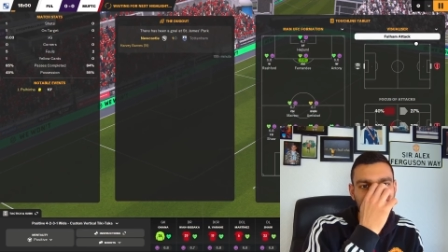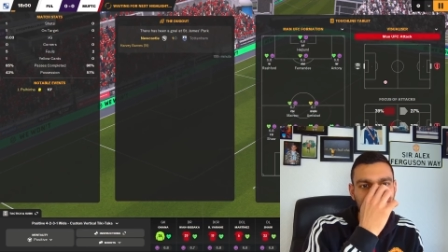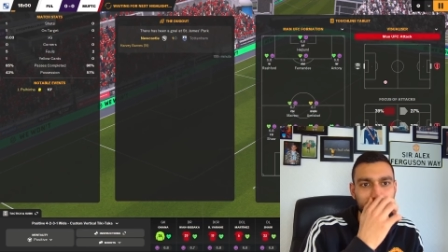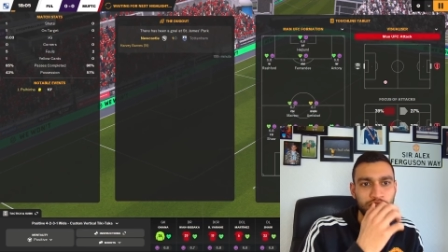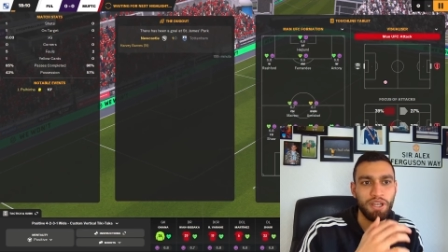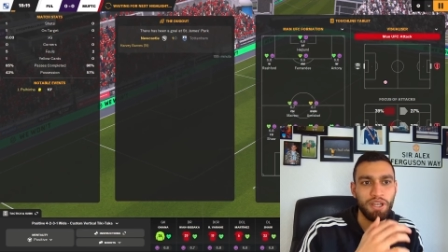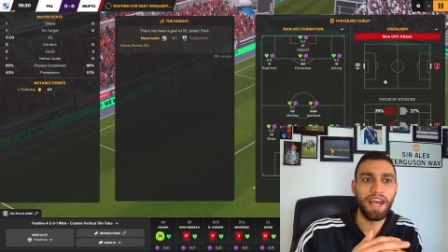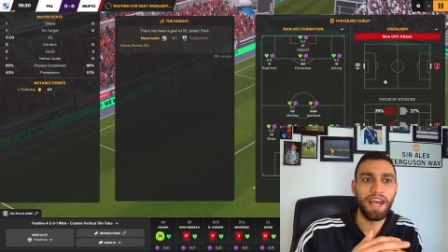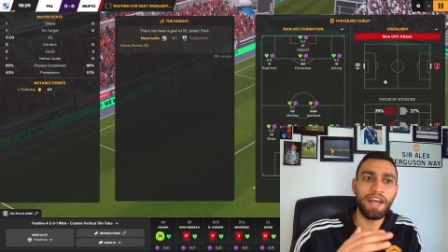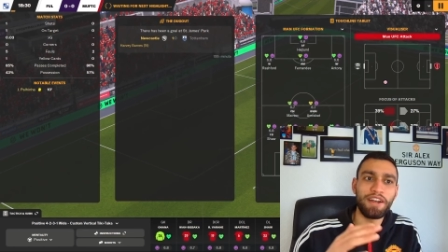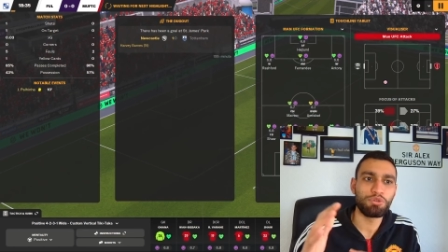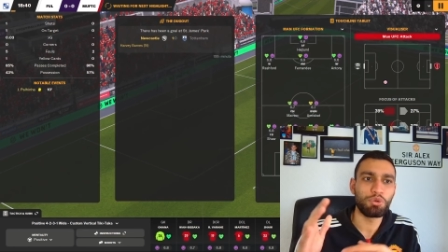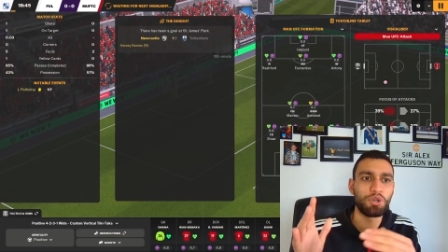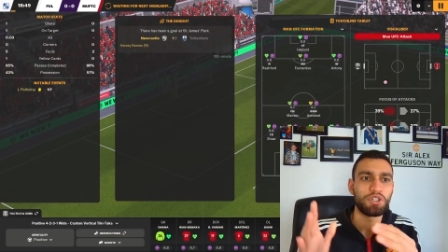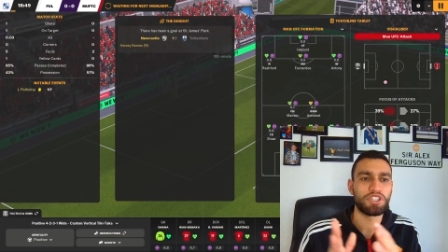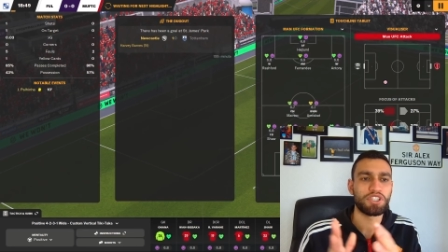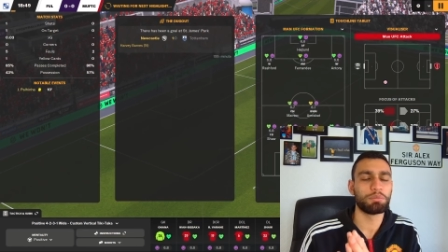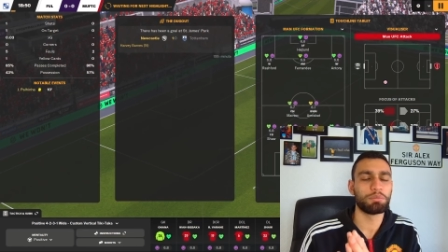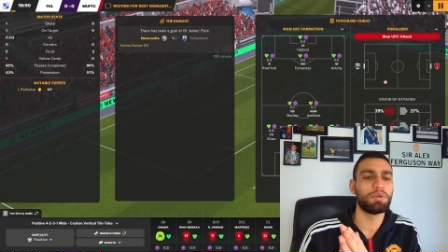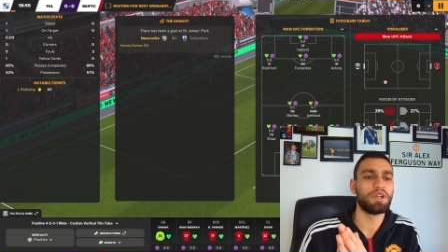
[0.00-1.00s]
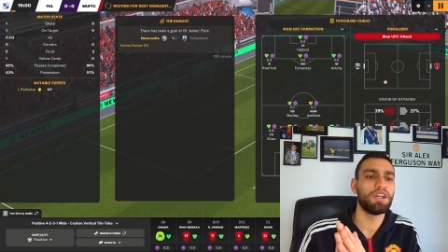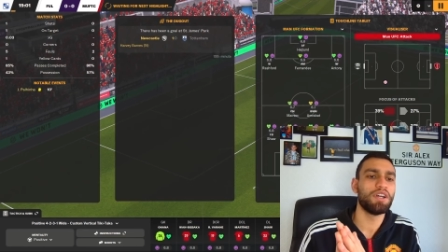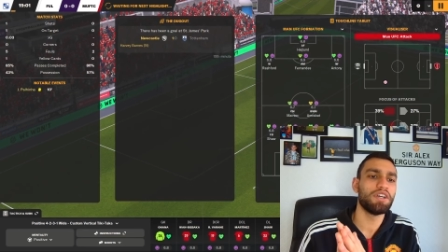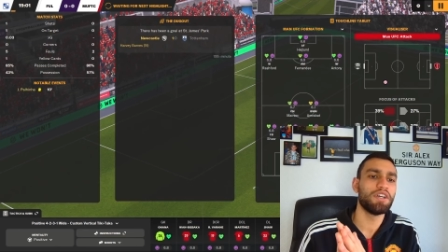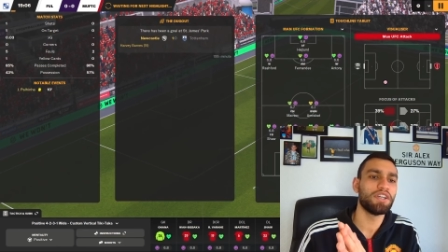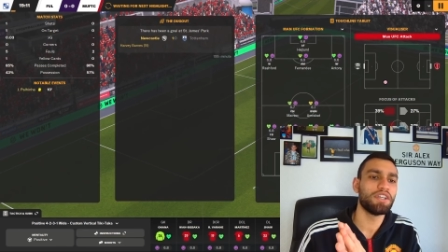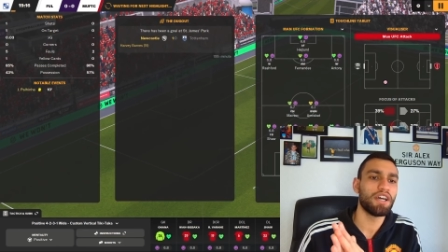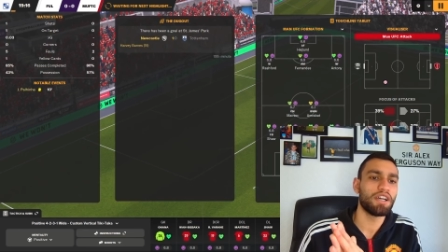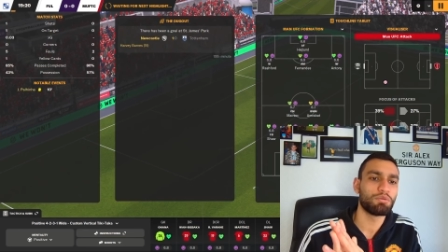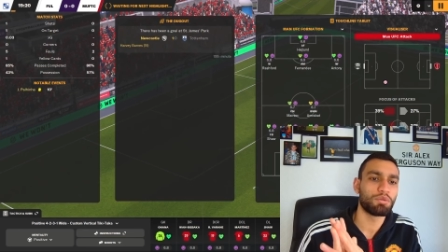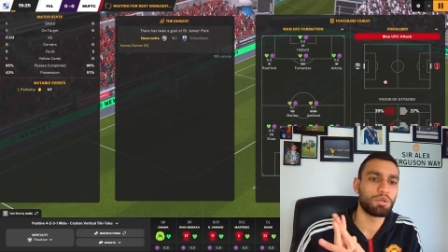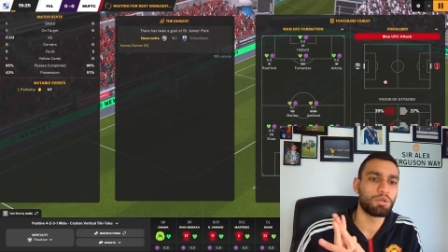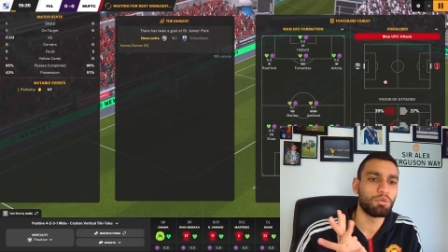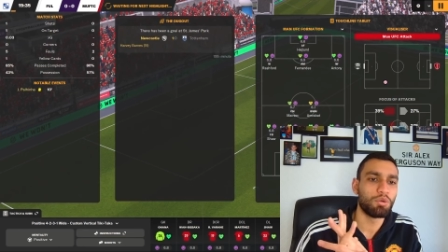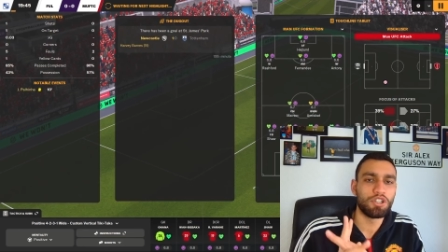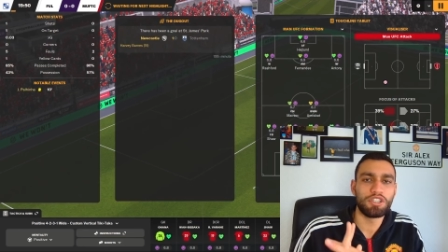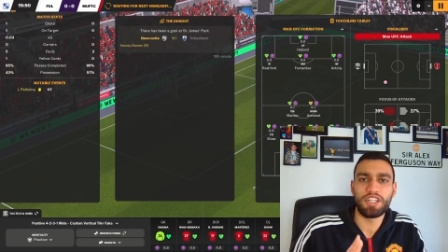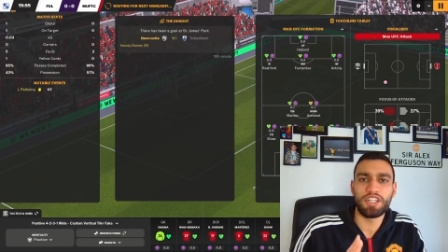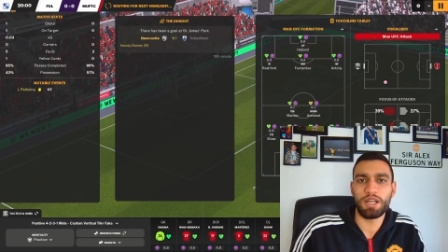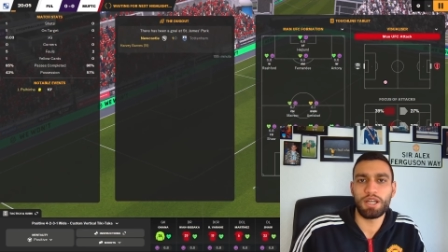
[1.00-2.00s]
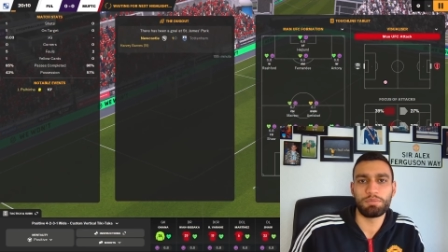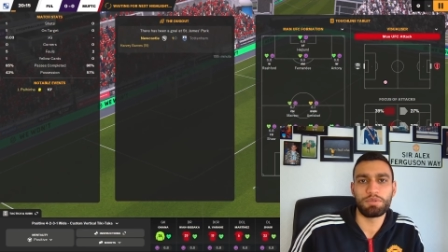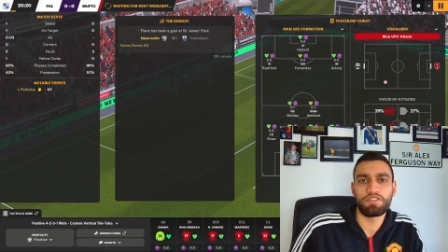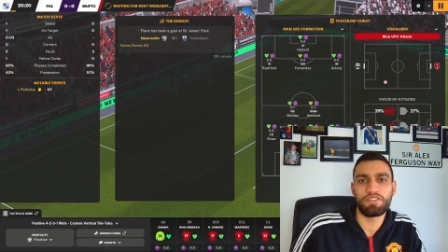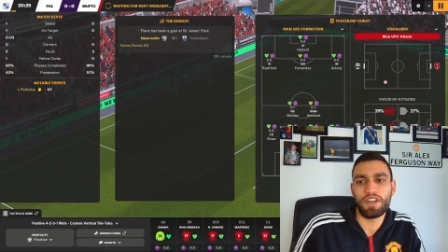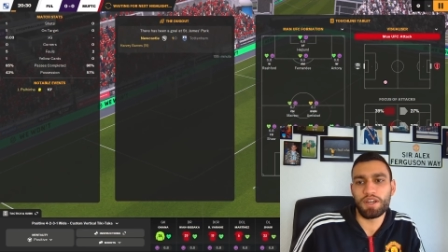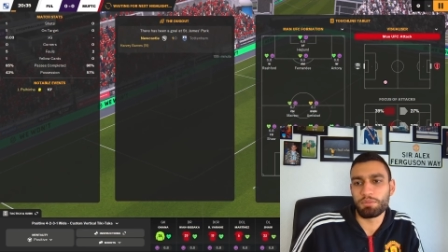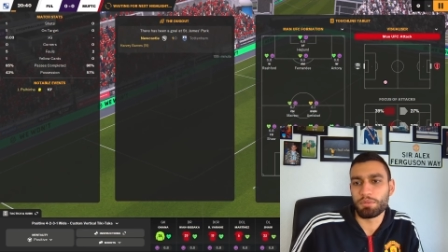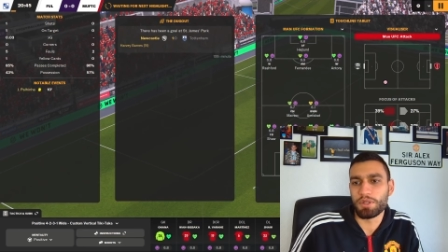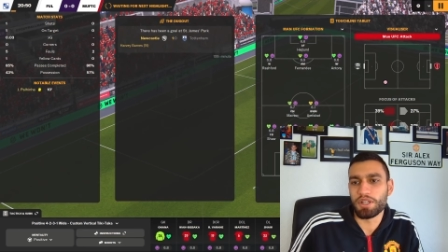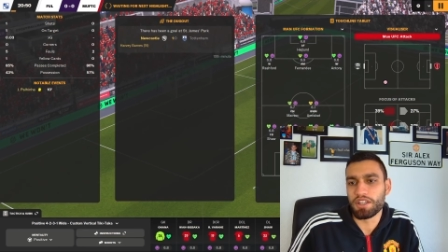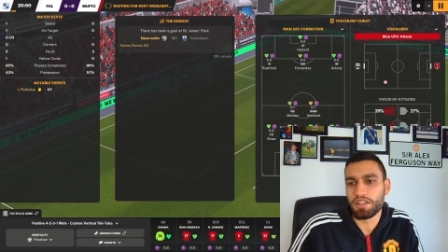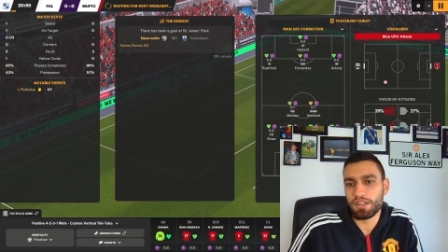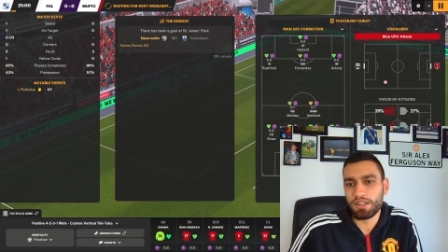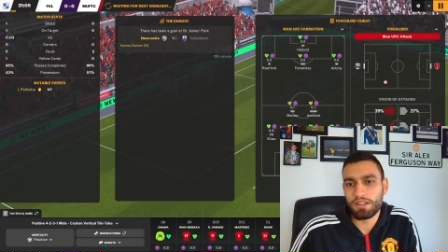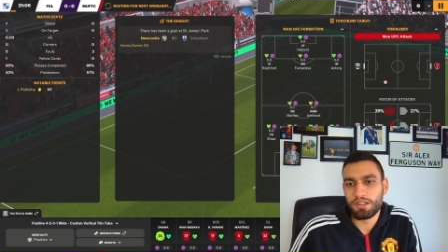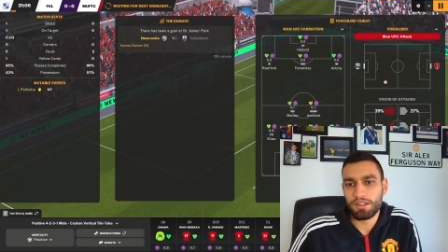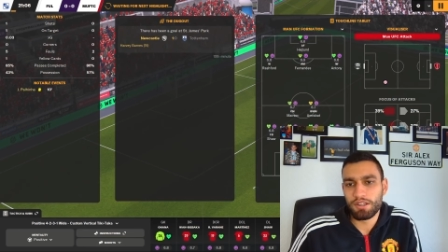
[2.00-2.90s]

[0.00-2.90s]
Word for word: so everyone can play and we're one happy family.